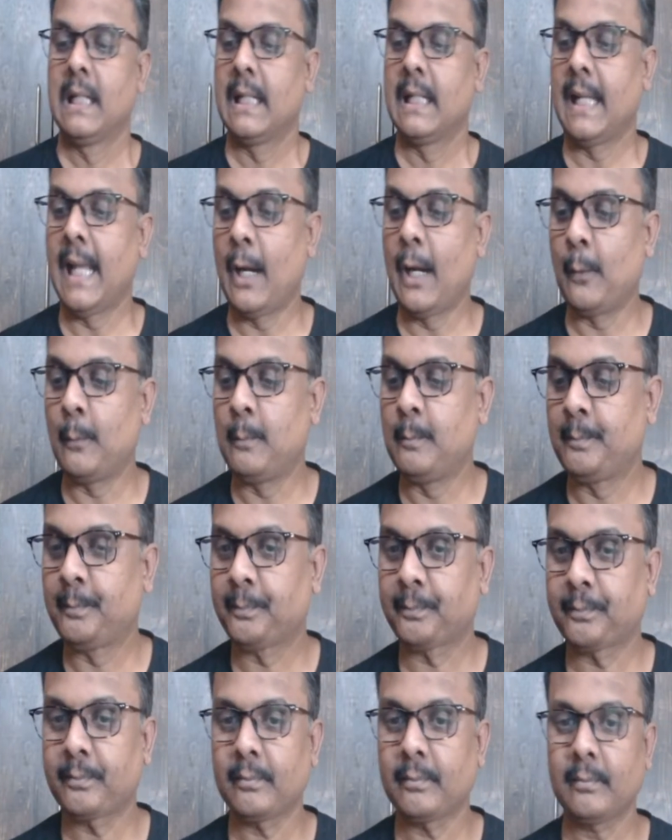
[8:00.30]
Now,
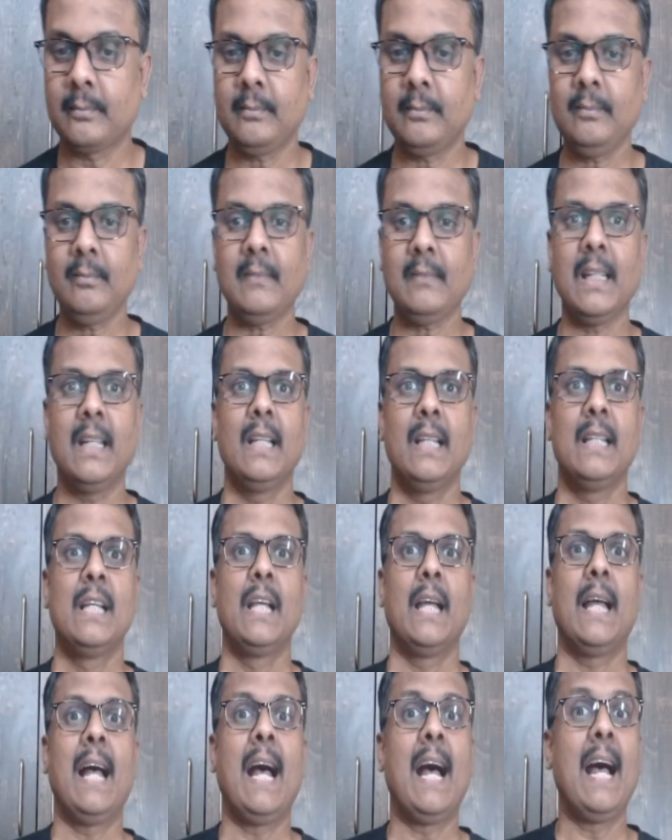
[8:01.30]

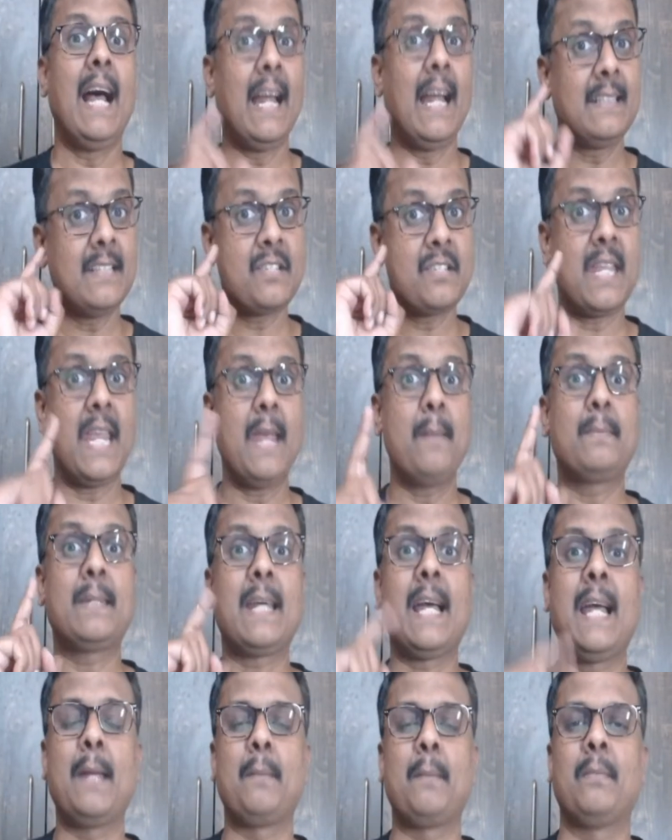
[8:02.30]
at the same
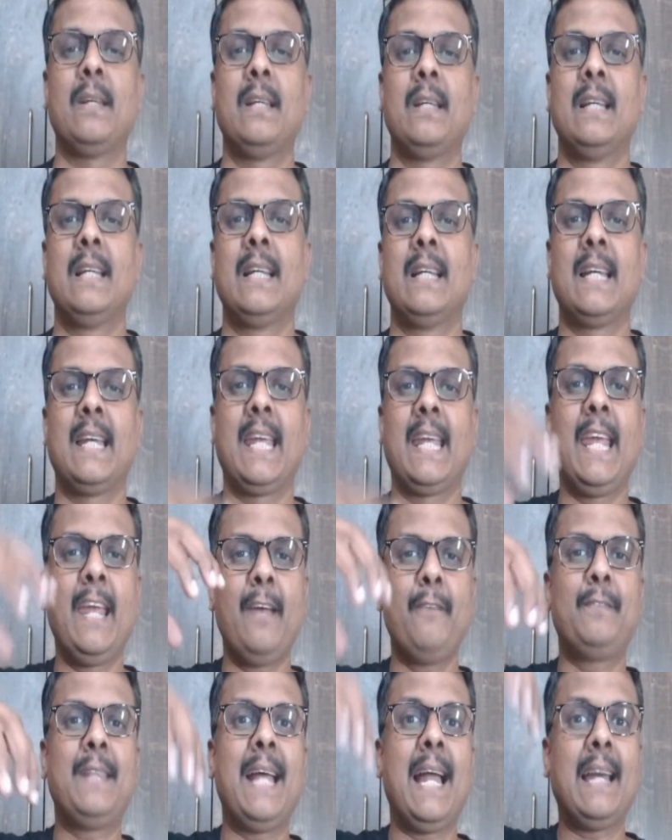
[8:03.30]
time,
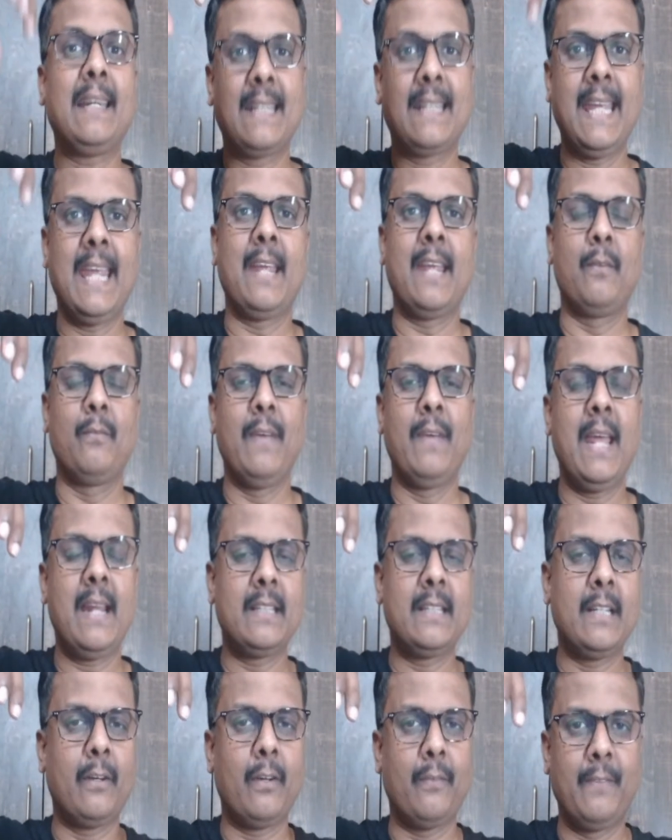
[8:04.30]
if that king, when
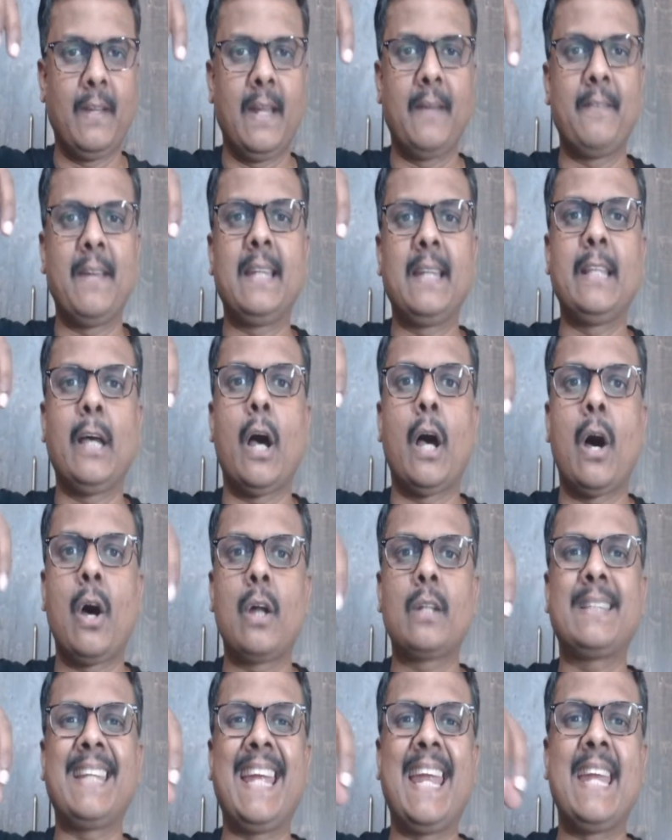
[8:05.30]
the
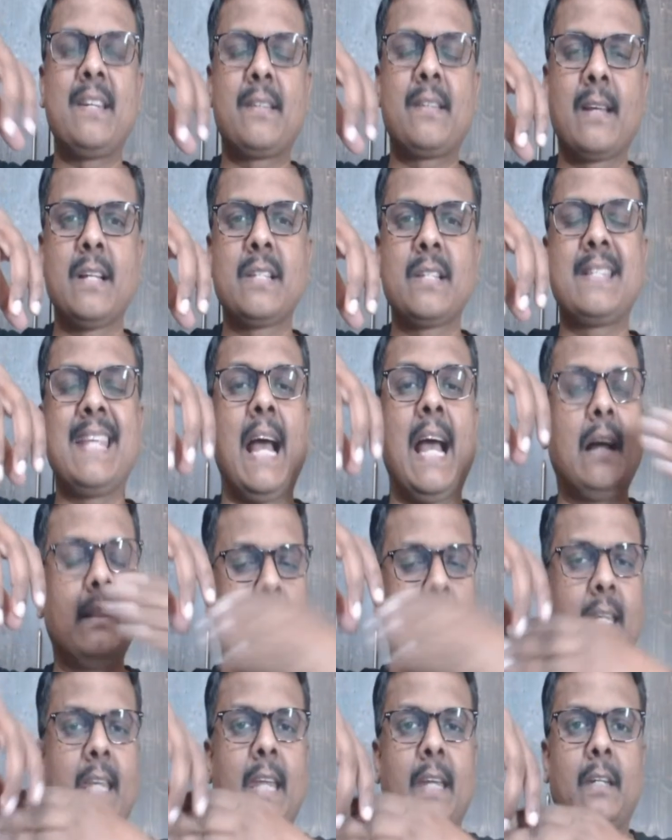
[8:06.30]
horse enters the
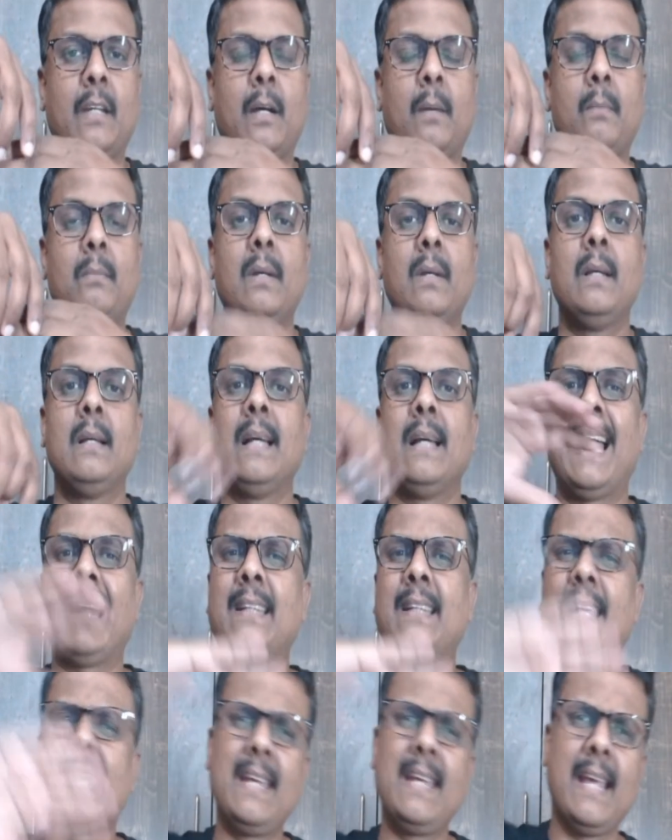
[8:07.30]
other kingdom and
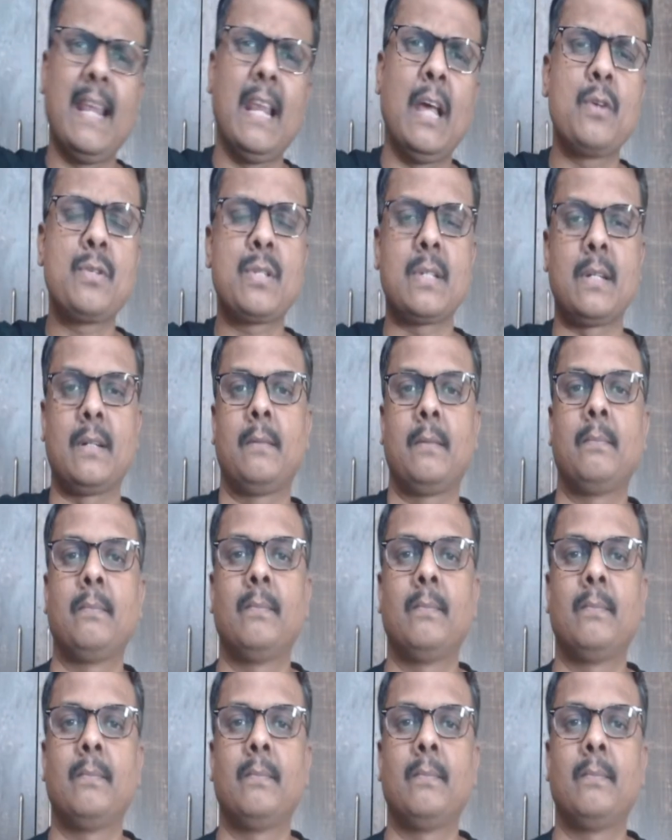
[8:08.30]
the king allows it,